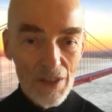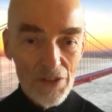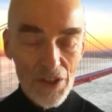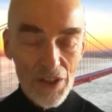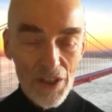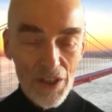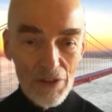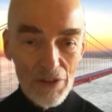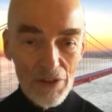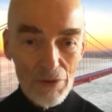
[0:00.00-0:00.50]
an
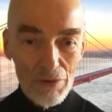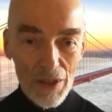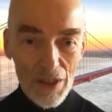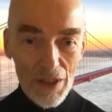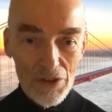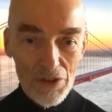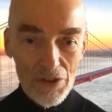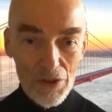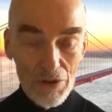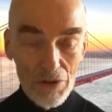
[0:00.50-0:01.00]

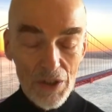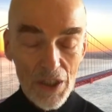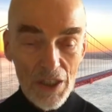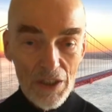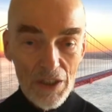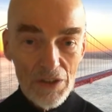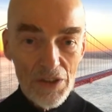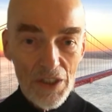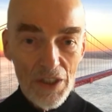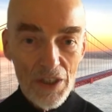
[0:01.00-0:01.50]
anthrax,
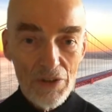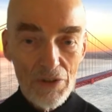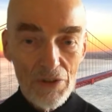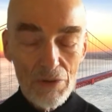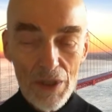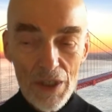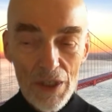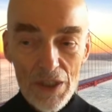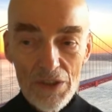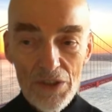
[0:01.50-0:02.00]
cutaneous
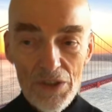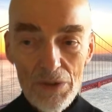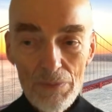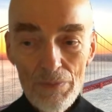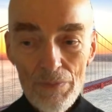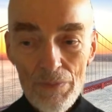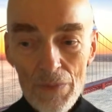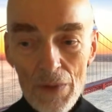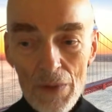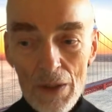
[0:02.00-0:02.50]
anthrax.
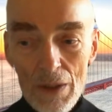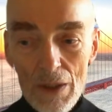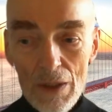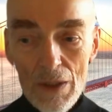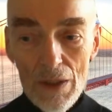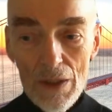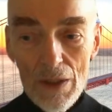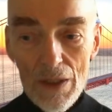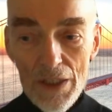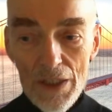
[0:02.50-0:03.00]

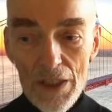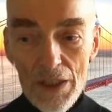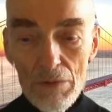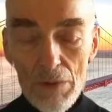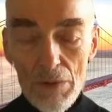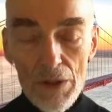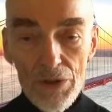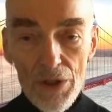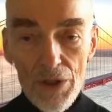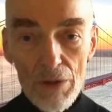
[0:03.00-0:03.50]
At any
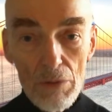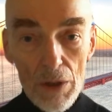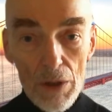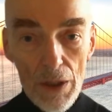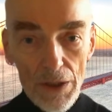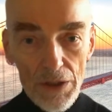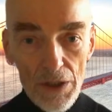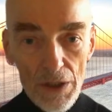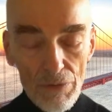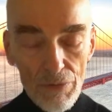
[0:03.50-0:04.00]
rate, they were
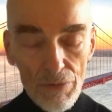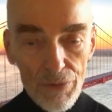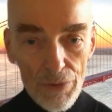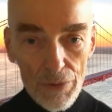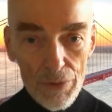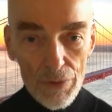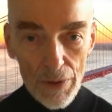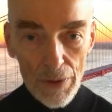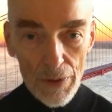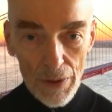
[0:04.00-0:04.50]
hunting
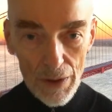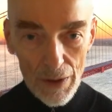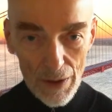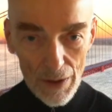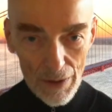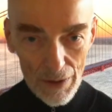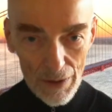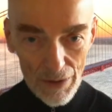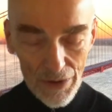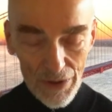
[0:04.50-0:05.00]
for
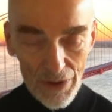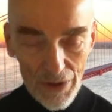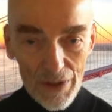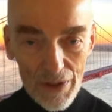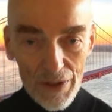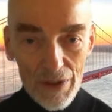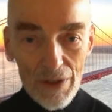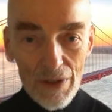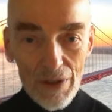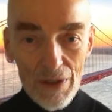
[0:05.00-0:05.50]

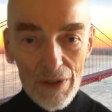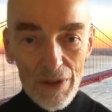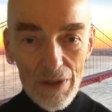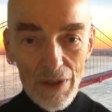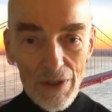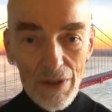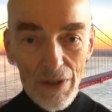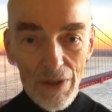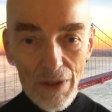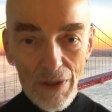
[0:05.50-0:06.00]
the
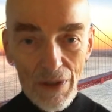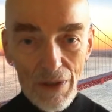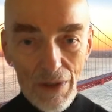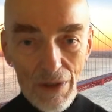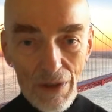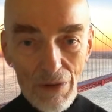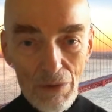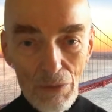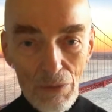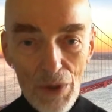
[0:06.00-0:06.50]

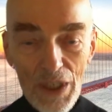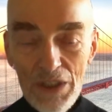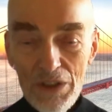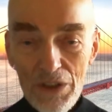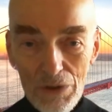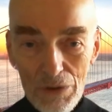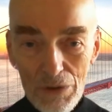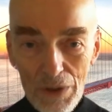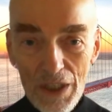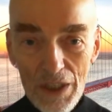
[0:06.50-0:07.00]
way
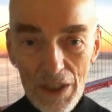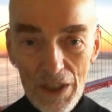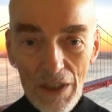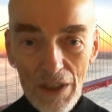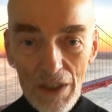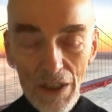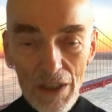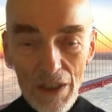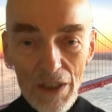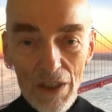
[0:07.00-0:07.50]
to get
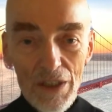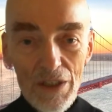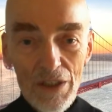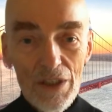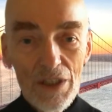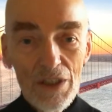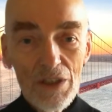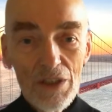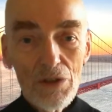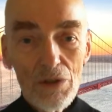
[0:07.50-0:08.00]
it
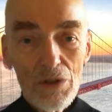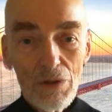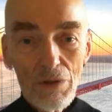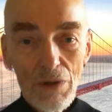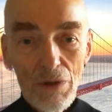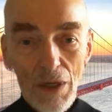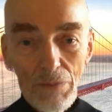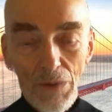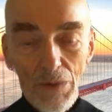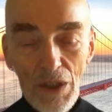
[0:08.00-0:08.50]
into a
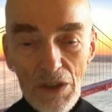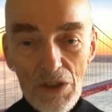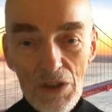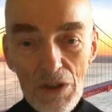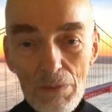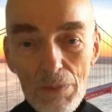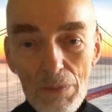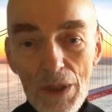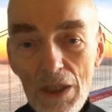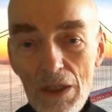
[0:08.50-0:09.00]
crop duster,
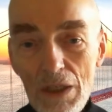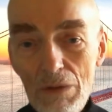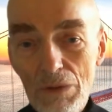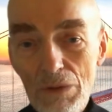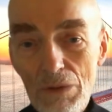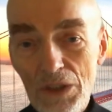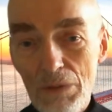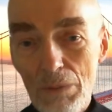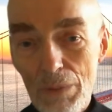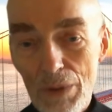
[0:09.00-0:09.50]
but it
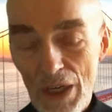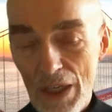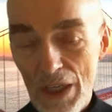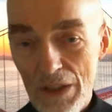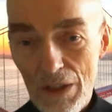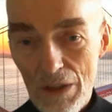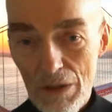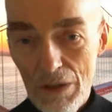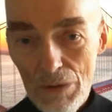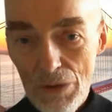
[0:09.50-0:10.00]
was
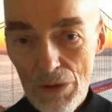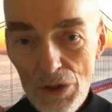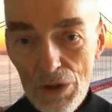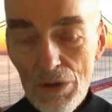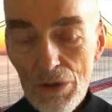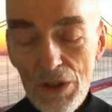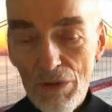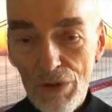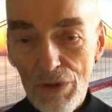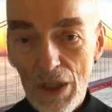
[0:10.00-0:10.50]
impractical. It was too
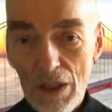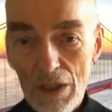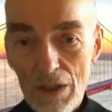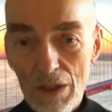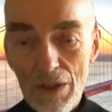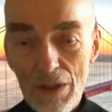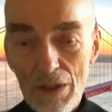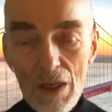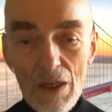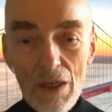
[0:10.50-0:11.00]

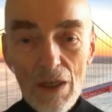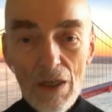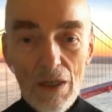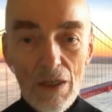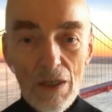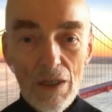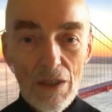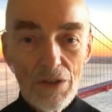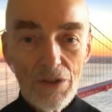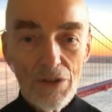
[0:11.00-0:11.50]
difficult
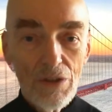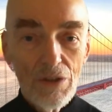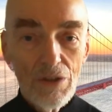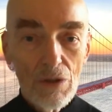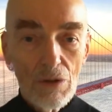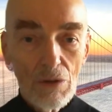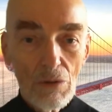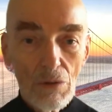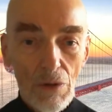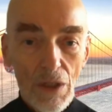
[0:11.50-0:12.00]
to
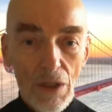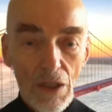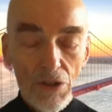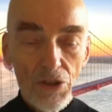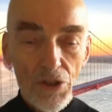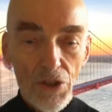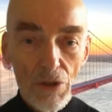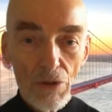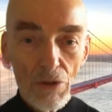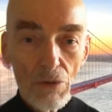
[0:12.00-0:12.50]
do. And
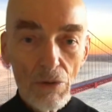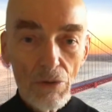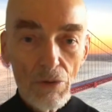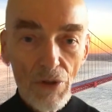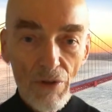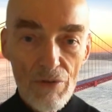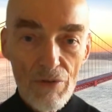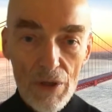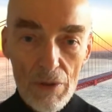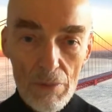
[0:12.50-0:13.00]
so
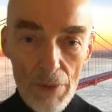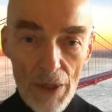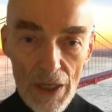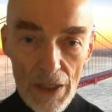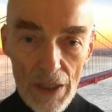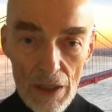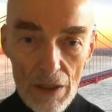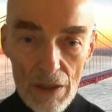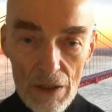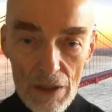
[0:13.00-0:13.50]
they fell
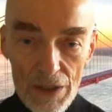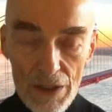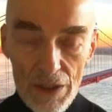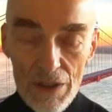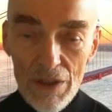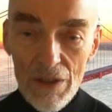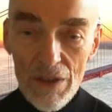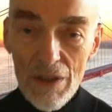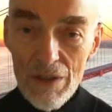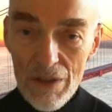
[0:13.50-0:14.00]
back on
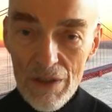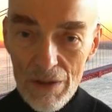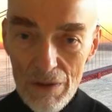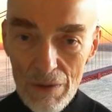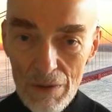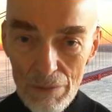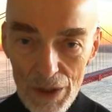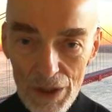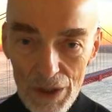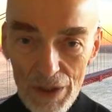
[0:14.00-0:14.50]

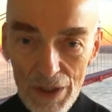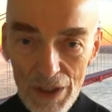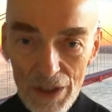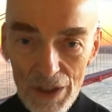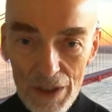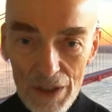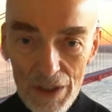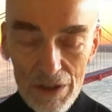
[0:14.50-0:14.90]
mailing it